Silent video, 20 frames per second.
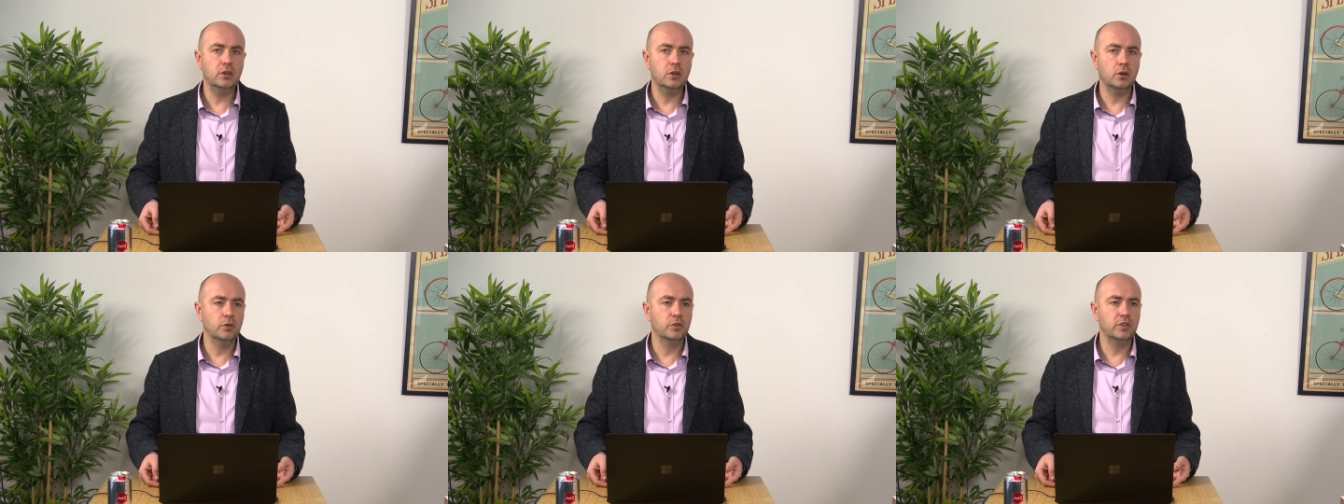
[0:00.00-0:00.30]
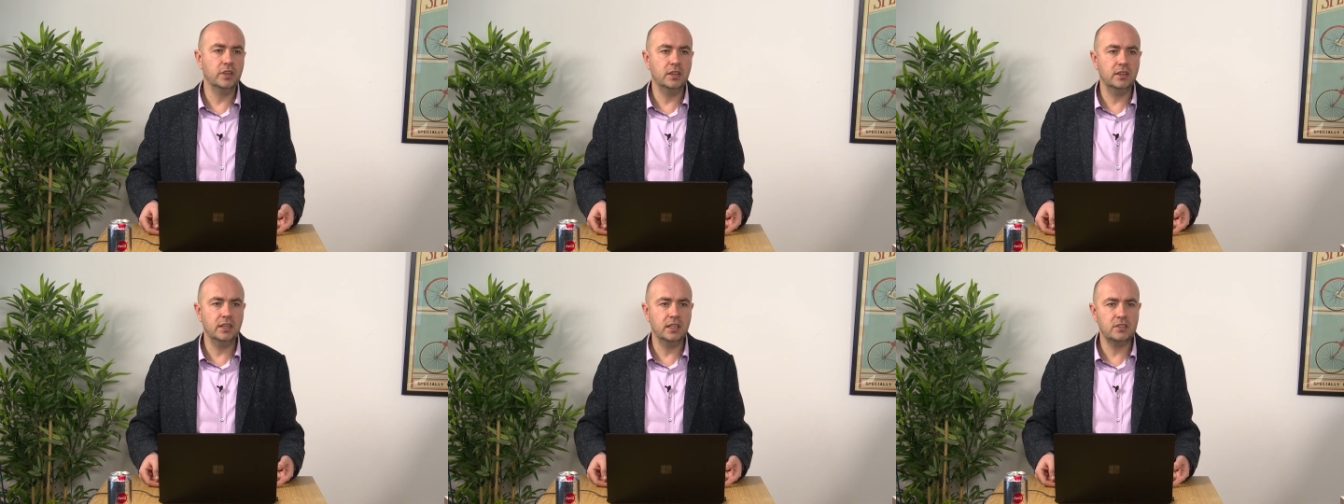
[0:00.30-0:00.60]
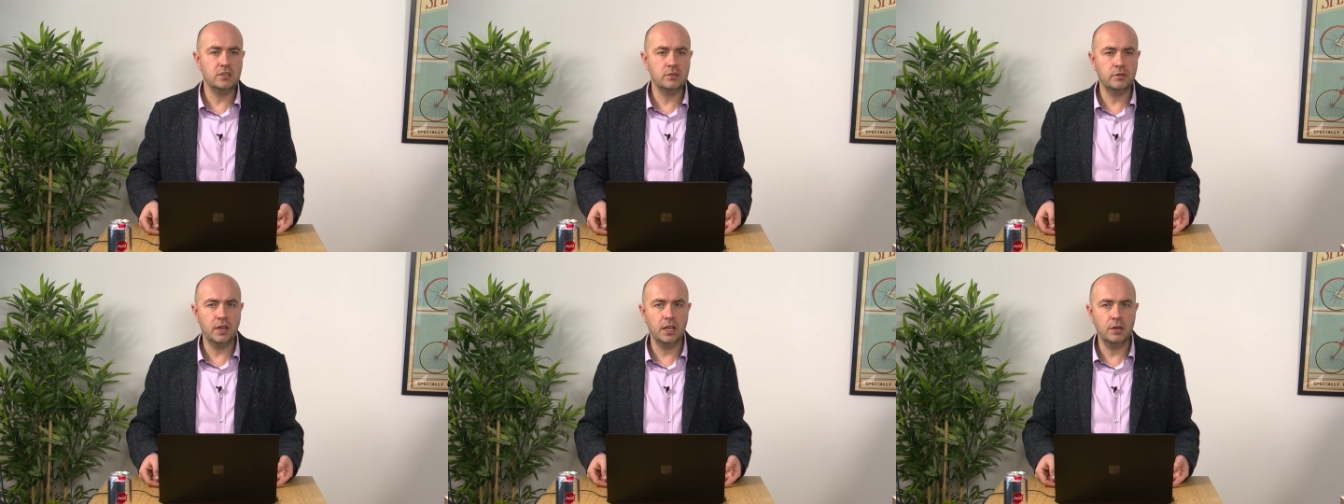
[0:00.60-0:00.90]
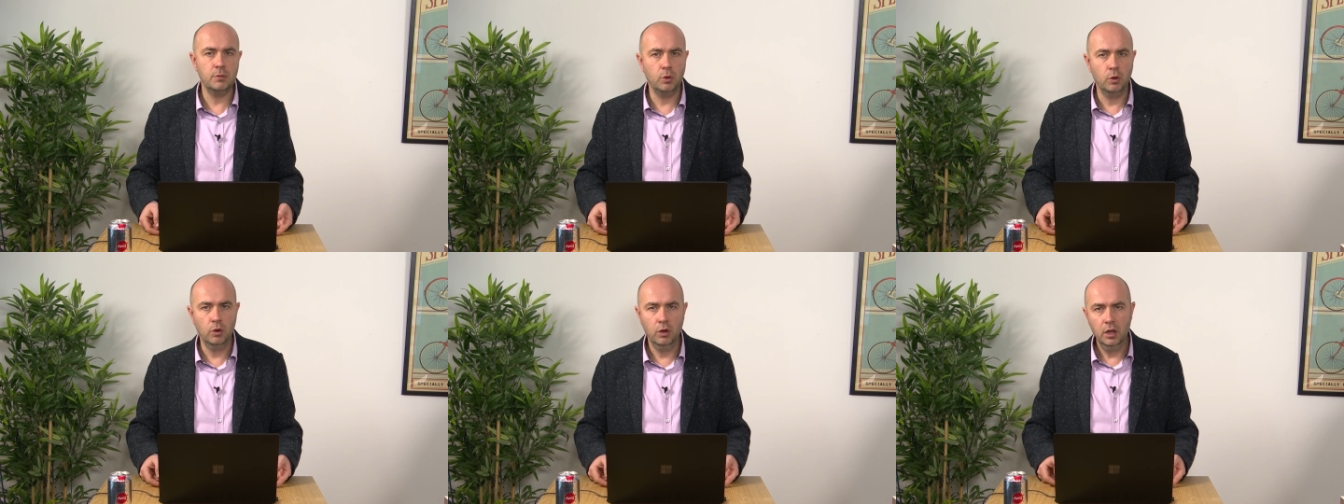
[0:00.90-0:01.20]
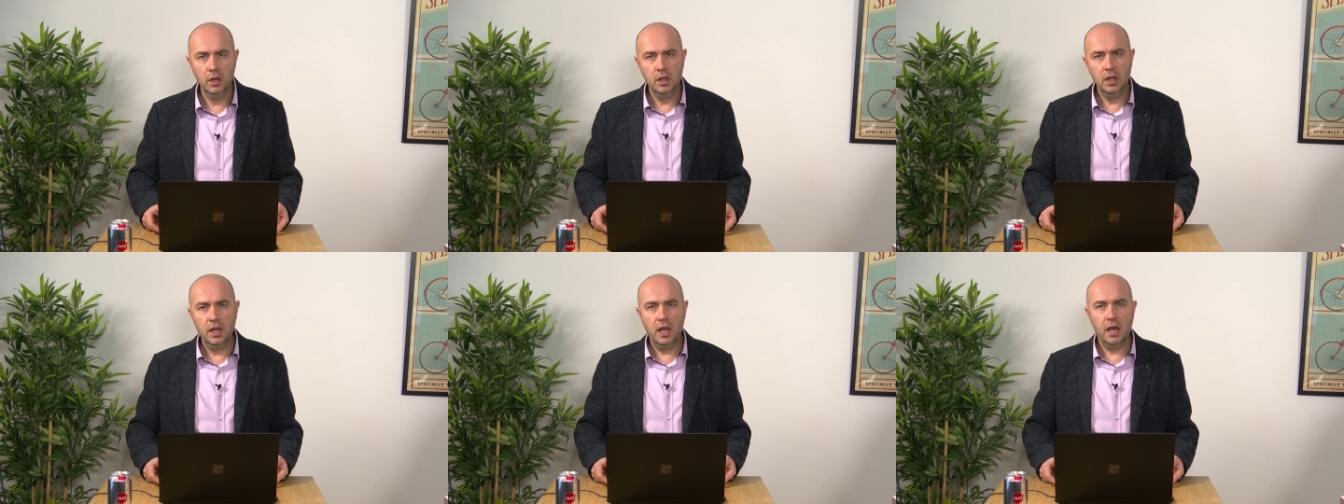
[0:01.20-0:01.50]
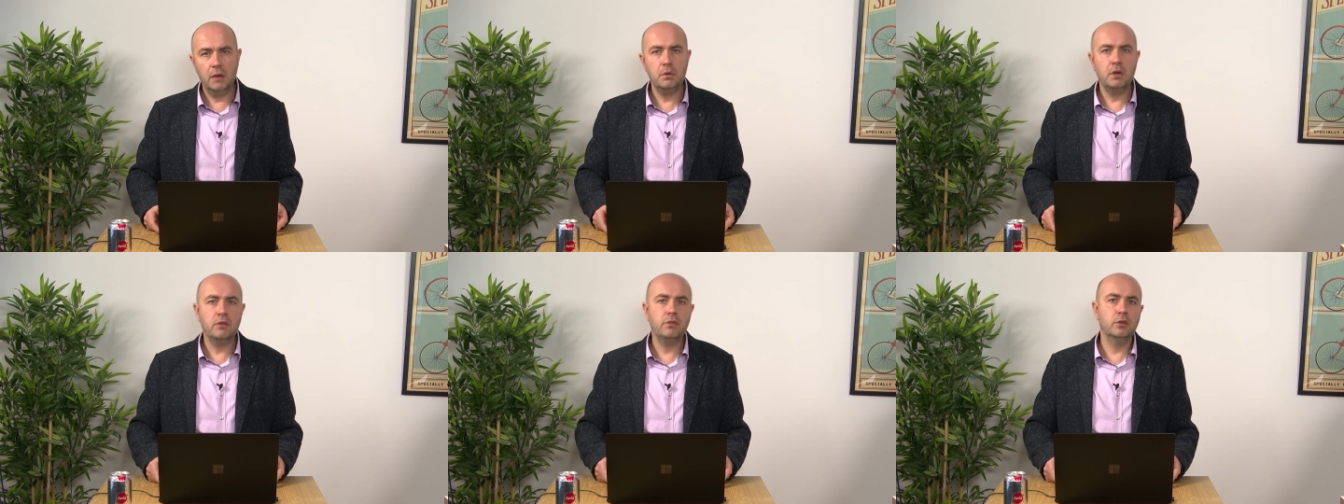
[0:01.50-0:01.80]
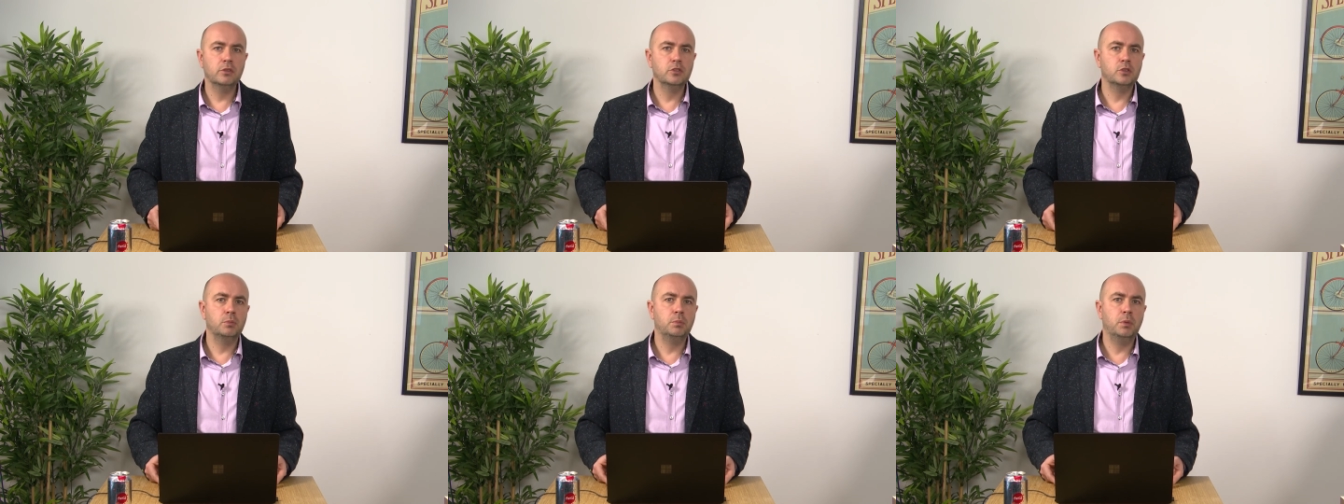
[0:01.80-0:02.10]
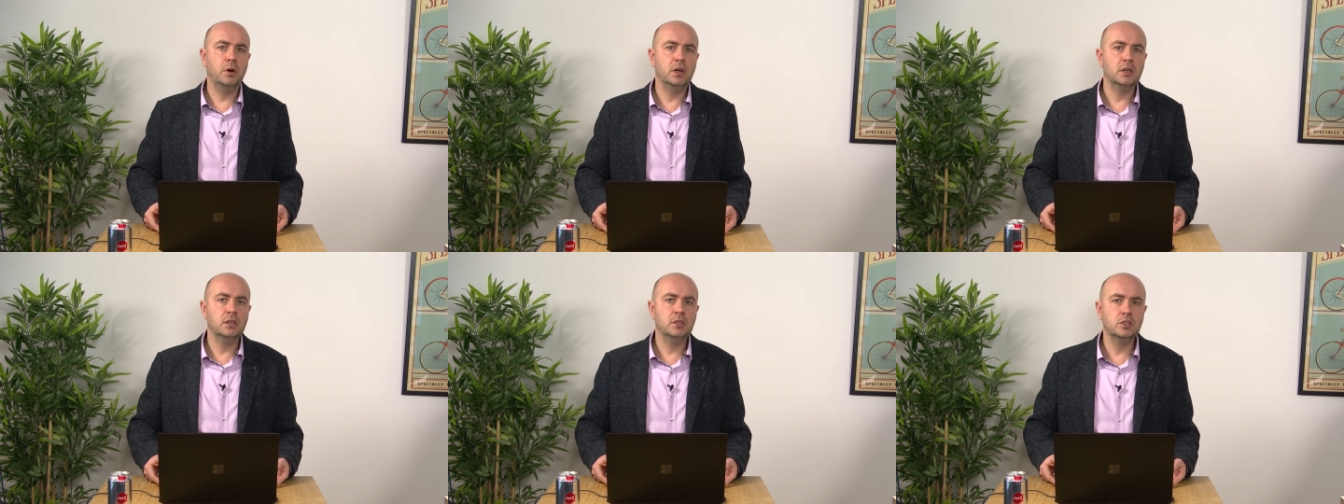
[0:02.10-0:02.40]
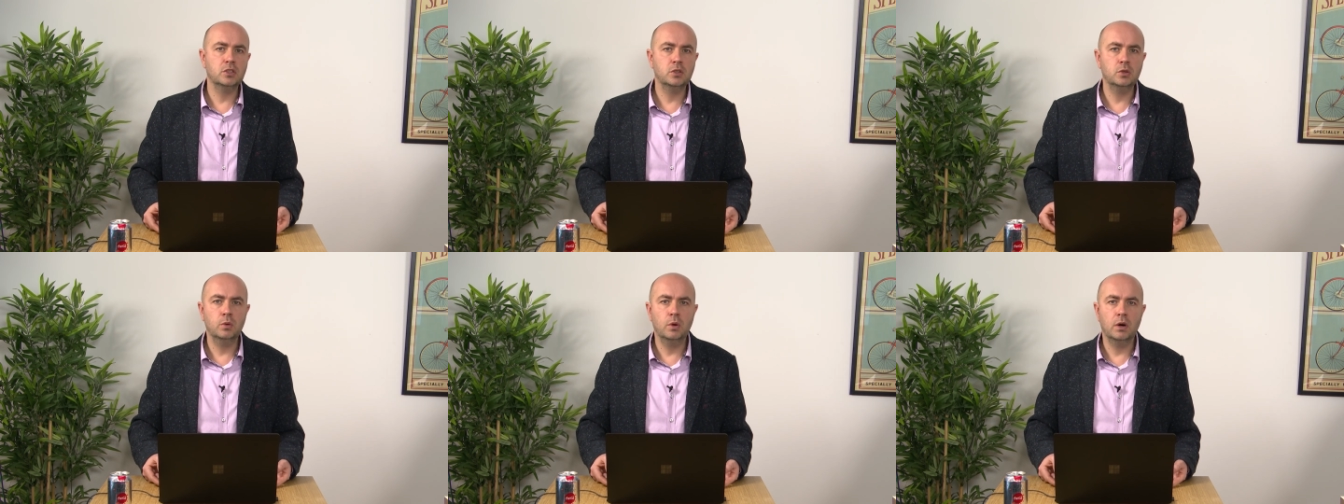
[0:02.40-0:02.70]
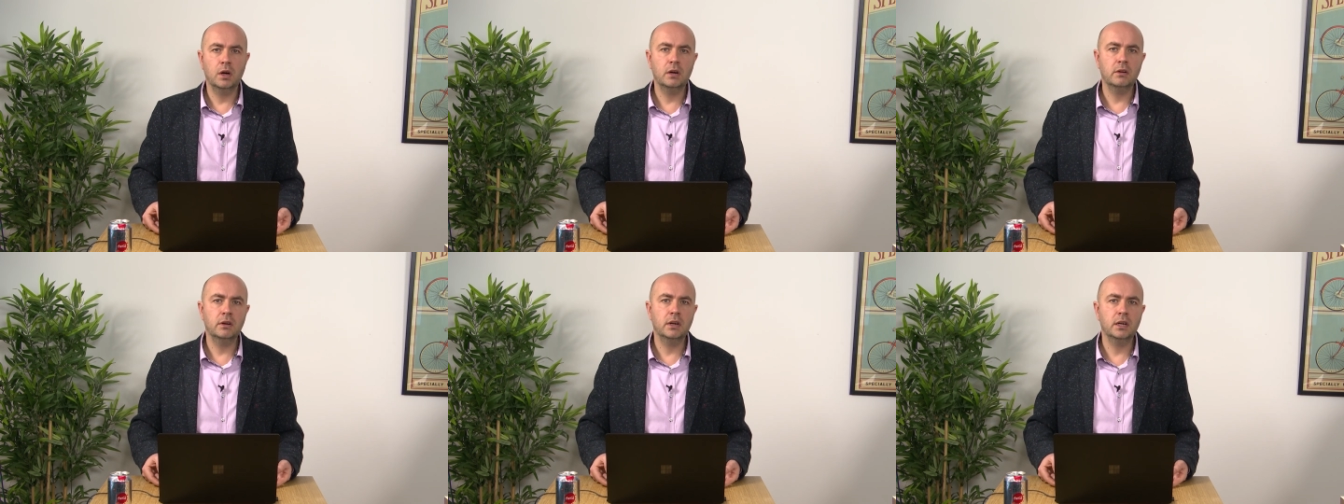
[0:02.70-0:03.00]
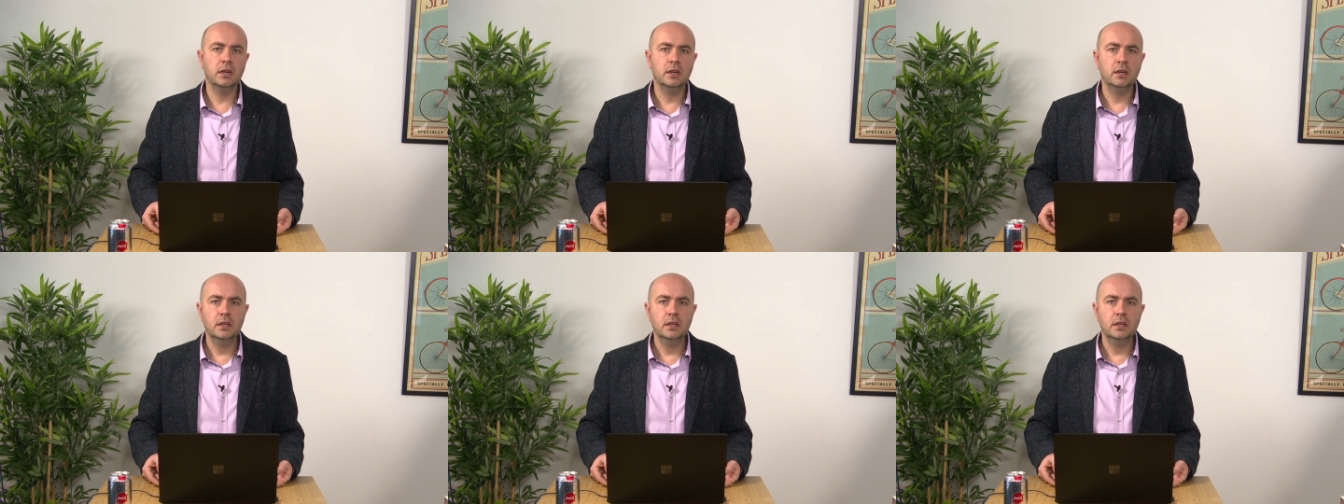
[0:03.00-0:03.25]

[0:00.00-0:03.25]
content that's available. And we have also partners who are